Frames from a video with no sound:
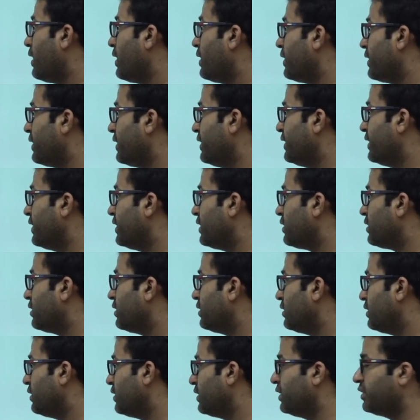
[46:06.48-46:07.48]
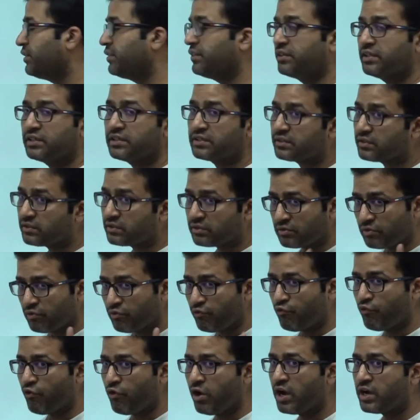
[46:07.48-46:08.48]
here in this
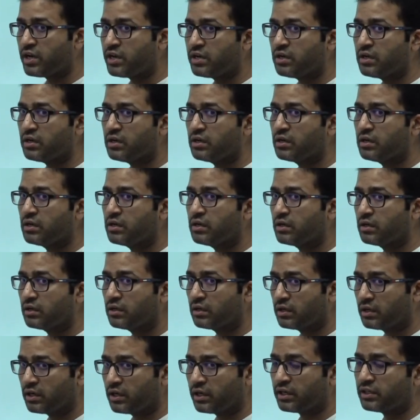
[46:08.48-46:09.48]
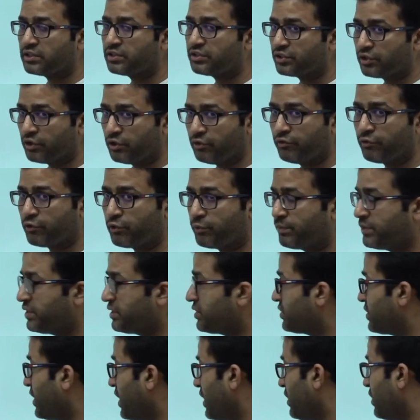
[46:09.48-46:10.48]
one currency of rupees
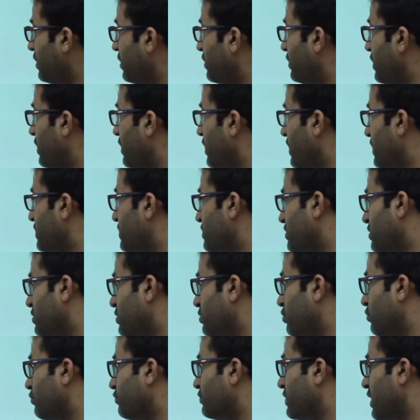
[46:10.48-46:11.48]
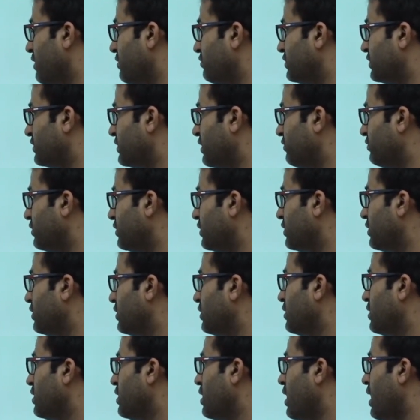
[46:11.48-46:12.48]
10, the rest is of 7 7.
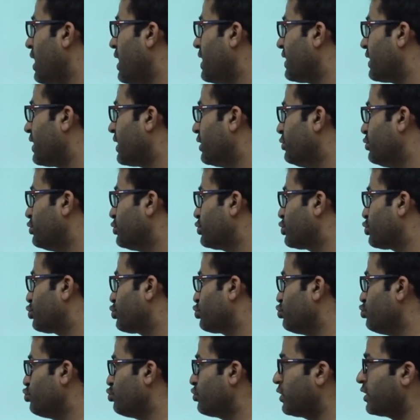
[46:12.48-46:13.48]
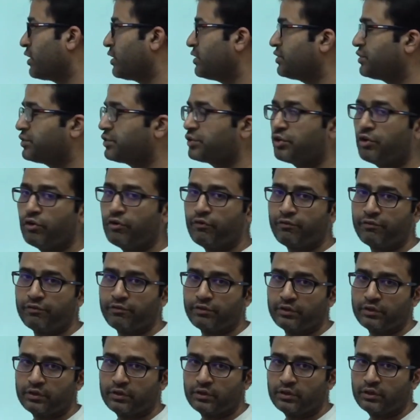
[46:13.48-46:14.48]
I can use two currency of
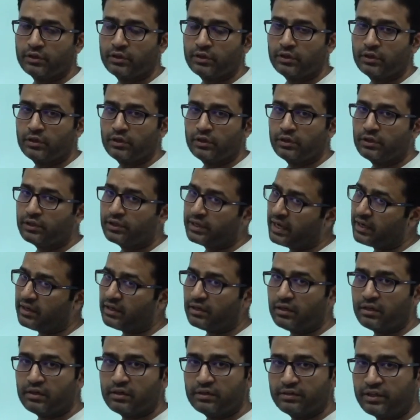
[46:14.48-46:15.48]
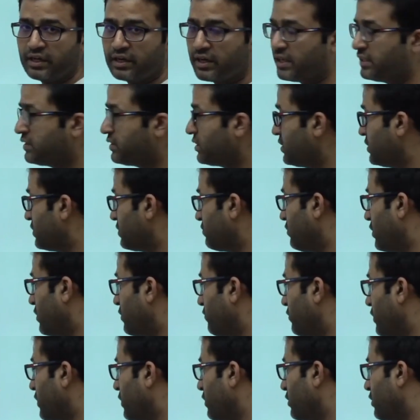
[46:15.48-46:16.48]
10, the rest is 1
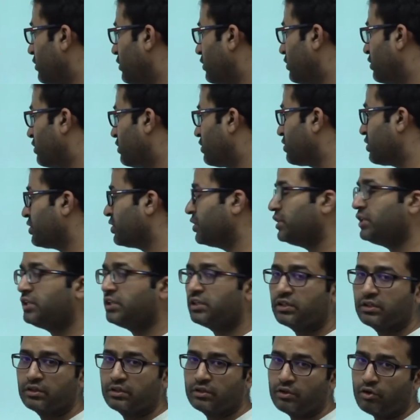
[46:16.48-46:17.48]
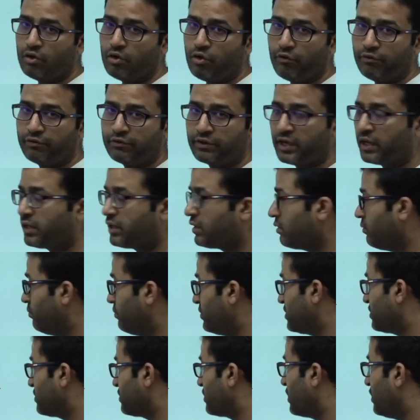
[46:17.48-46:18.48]
1. 3 of 10
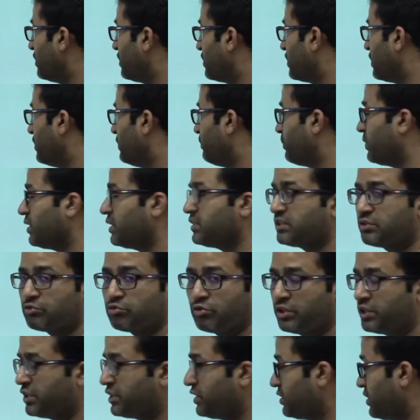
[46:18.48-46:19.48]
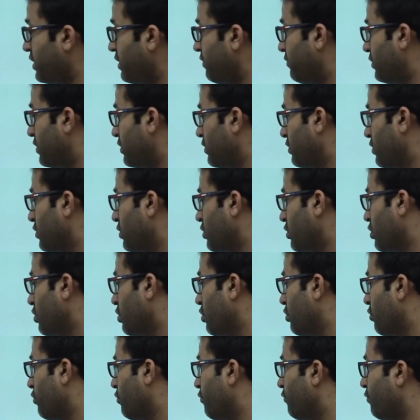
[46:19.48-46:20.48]
means 30 plus 27,
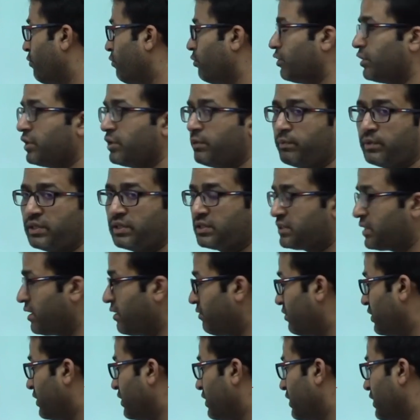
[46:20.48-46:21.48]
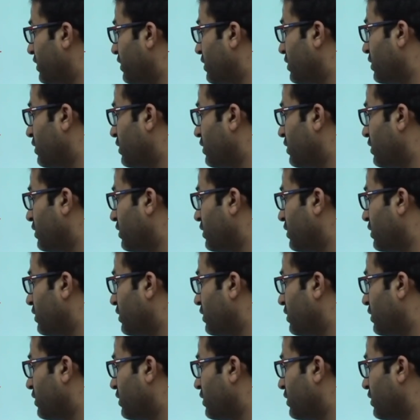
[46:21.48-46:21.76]
40 plus 17,